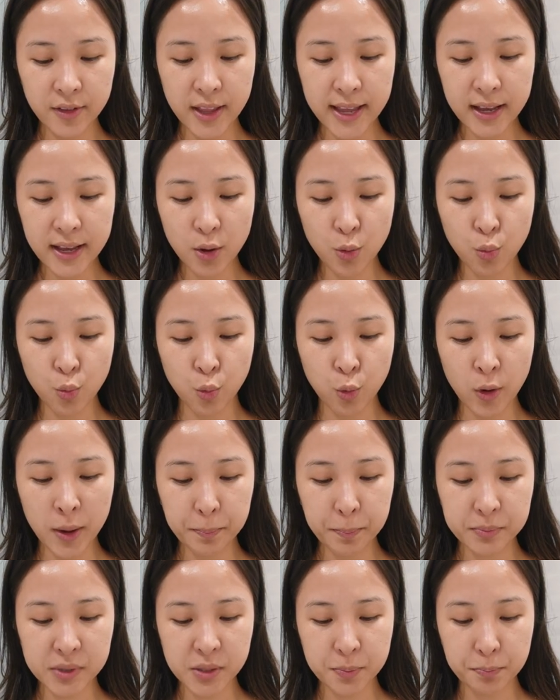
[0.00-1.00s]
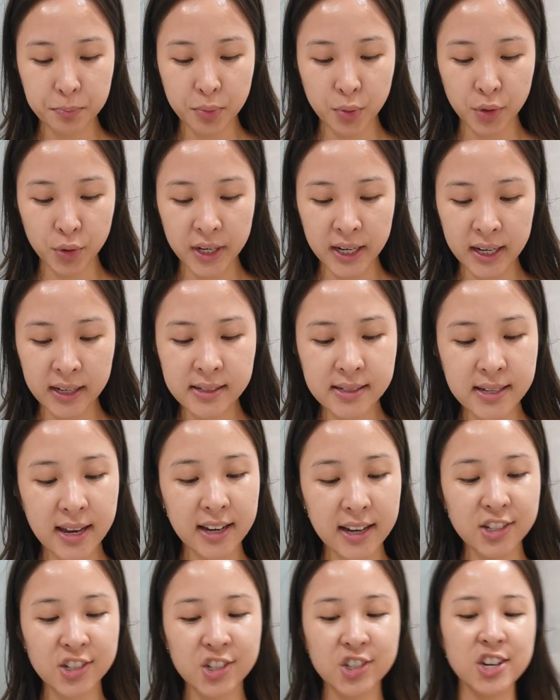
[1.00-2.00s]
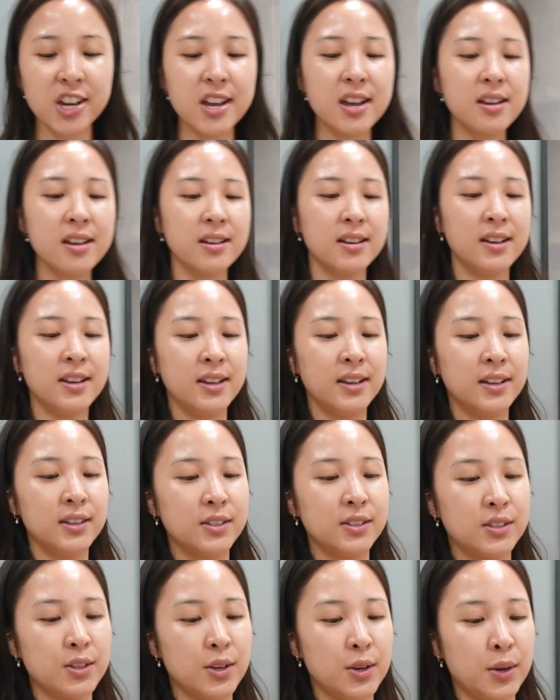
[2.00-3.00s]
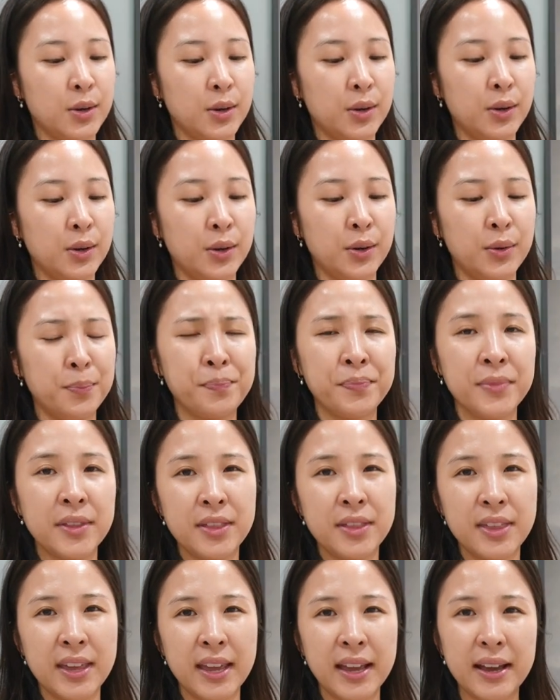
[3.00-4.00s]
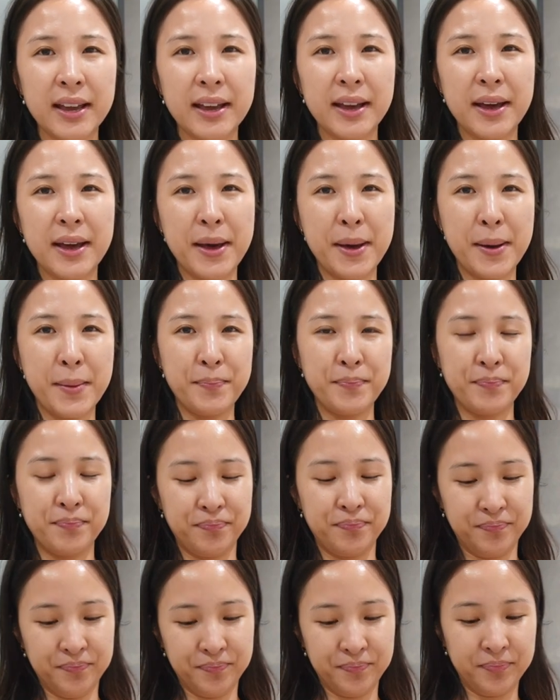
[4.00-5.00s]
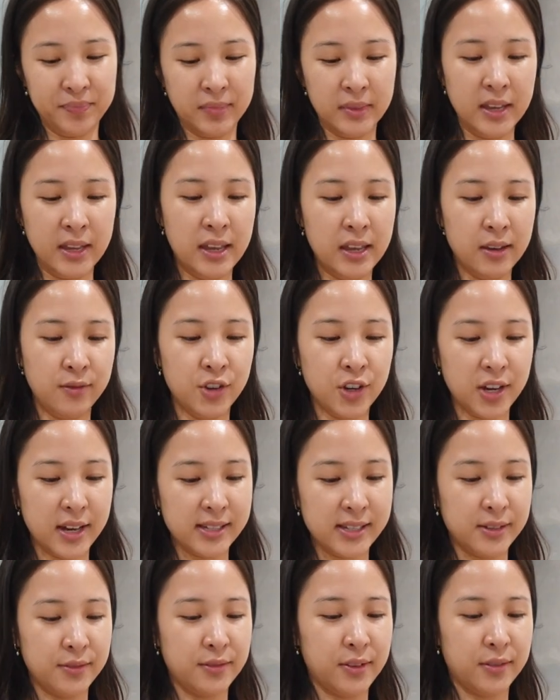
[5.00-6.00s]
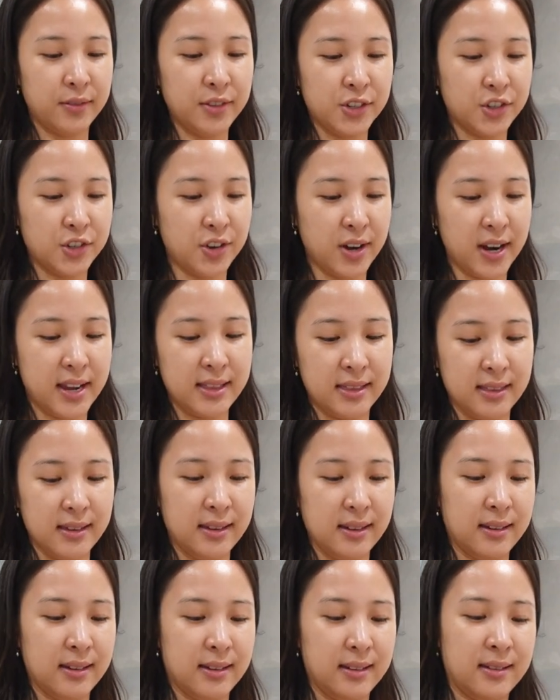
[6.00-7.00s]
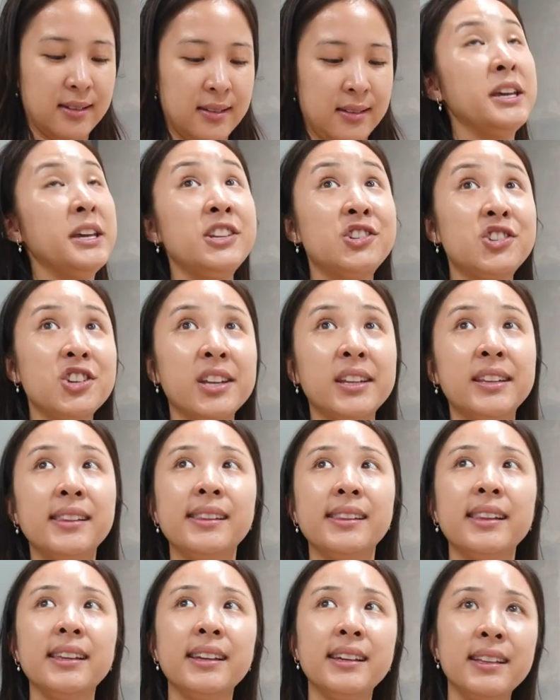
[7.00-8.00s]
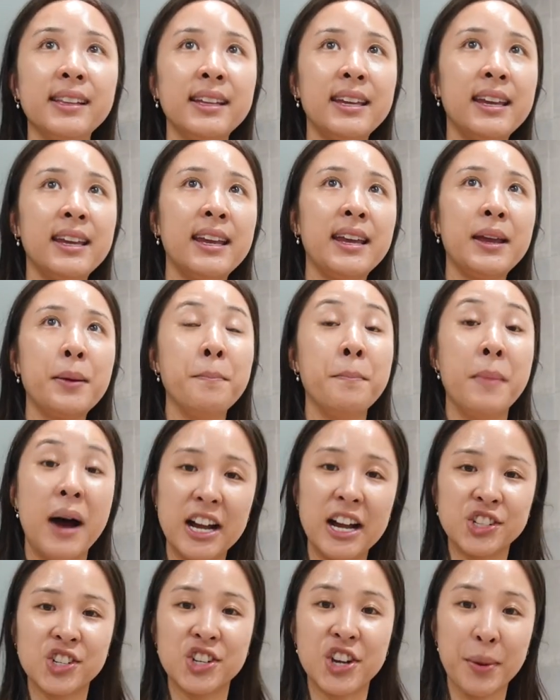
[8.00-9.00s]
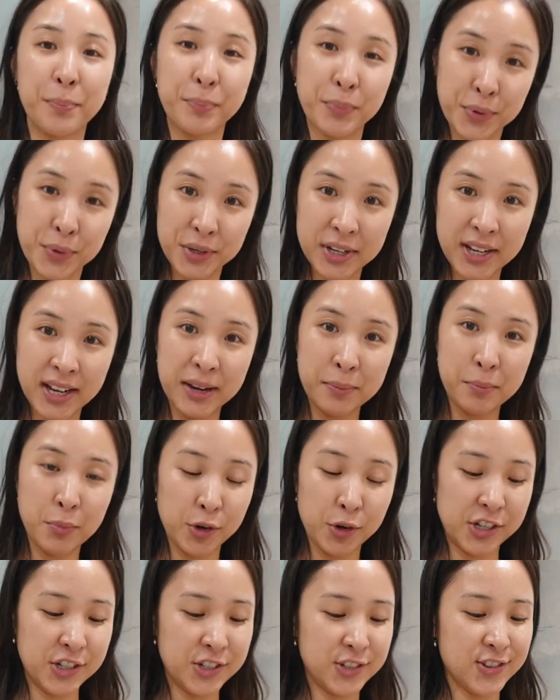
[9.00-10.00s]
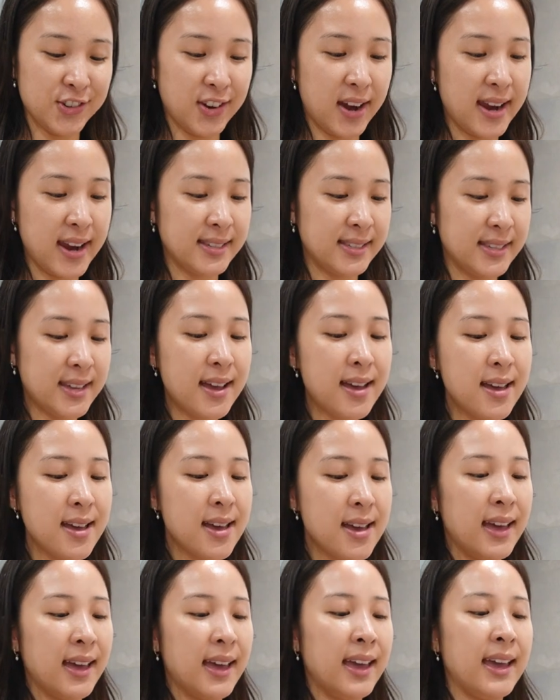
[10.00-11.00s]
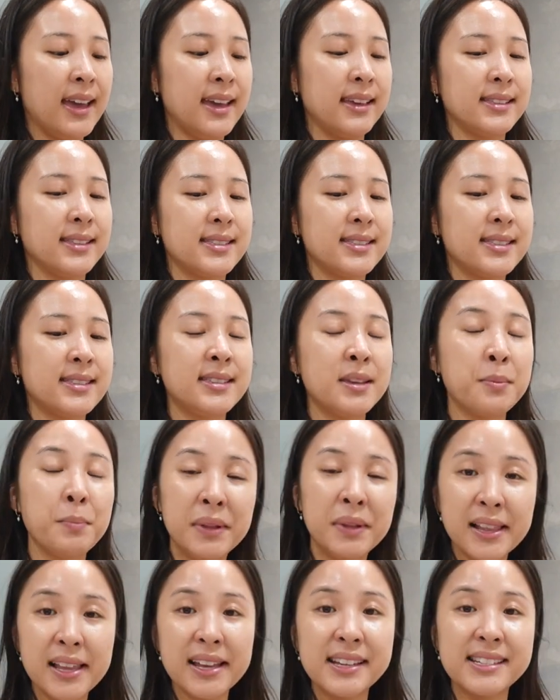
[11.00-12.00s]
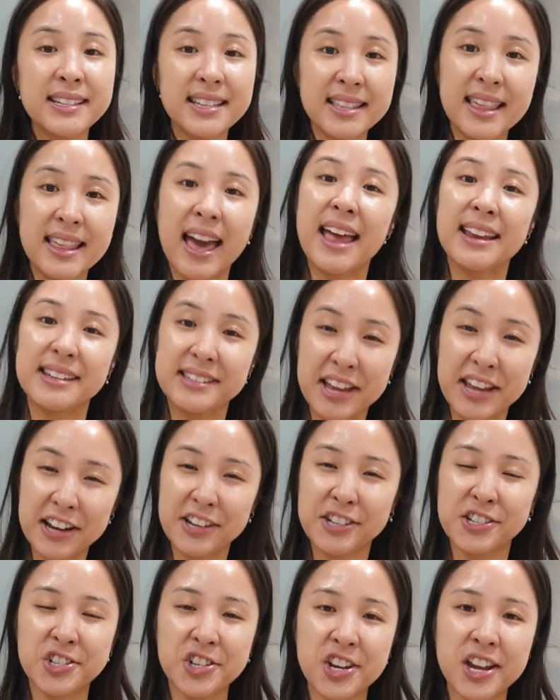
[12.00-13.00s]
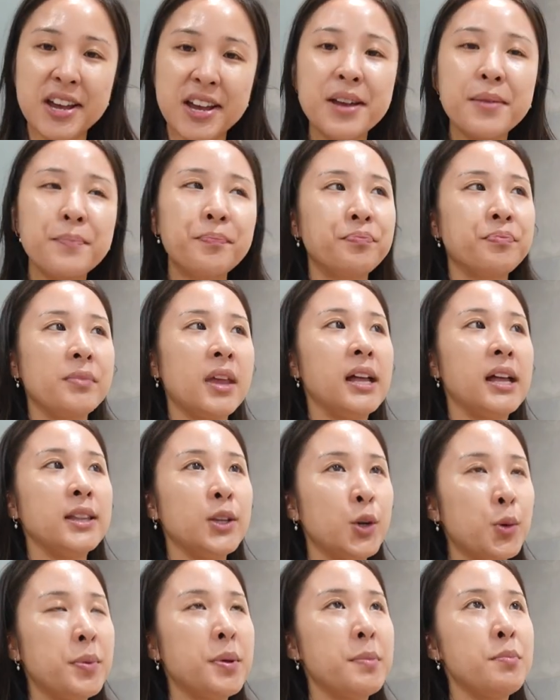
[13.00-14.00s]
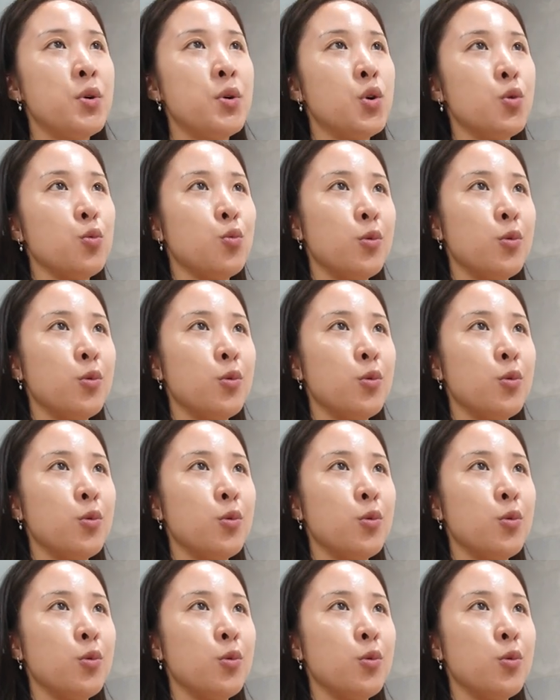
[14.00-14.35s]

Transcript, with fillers: of like a whipped pudding texture. So think um, if you guys have ever tried the Peach and Lily Matcha Pudding Moisturizer, it's similar to that texture, a little bit more